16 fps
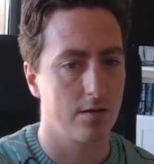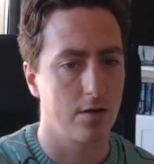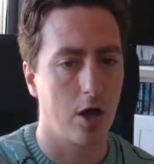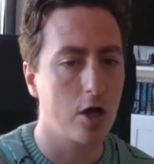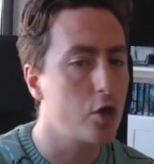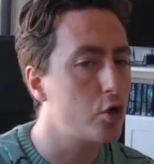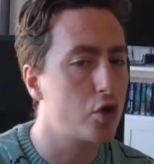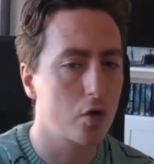
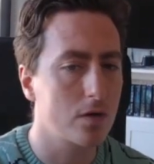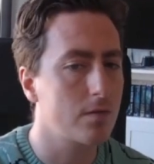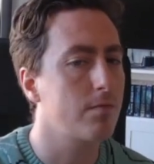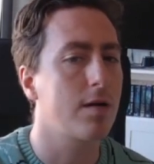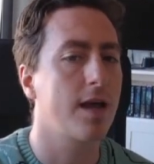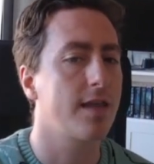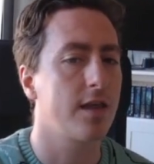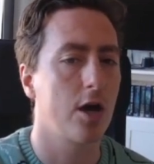you shouldn't
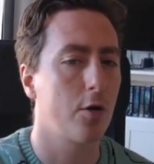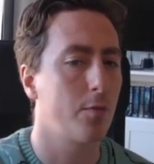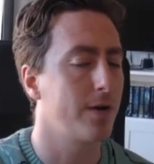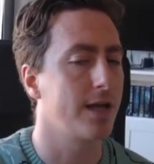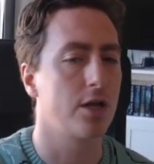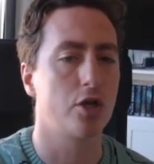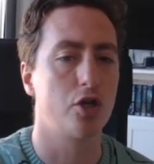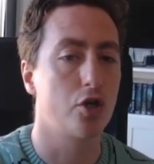play the
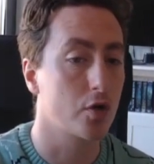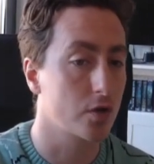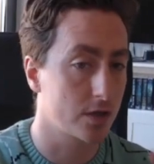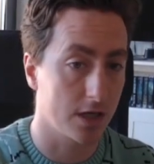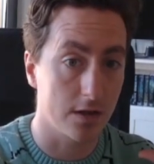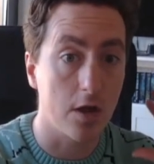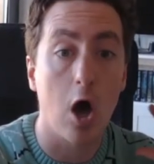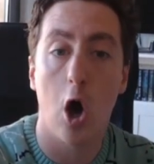opening just
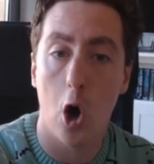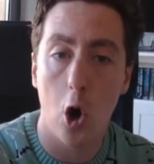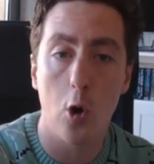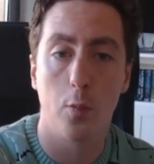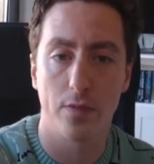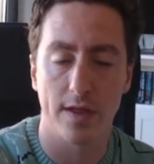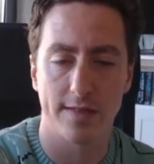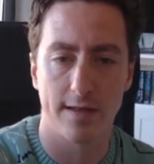in the
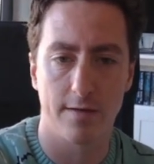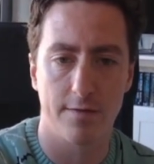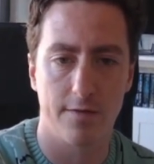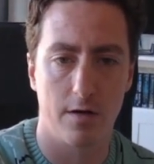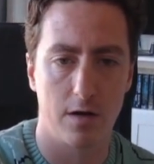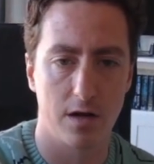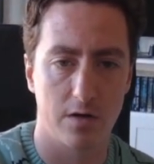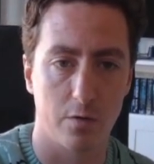hope that they'll
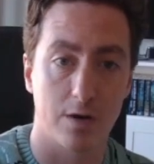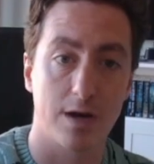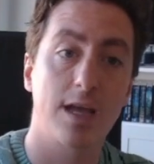fall into it.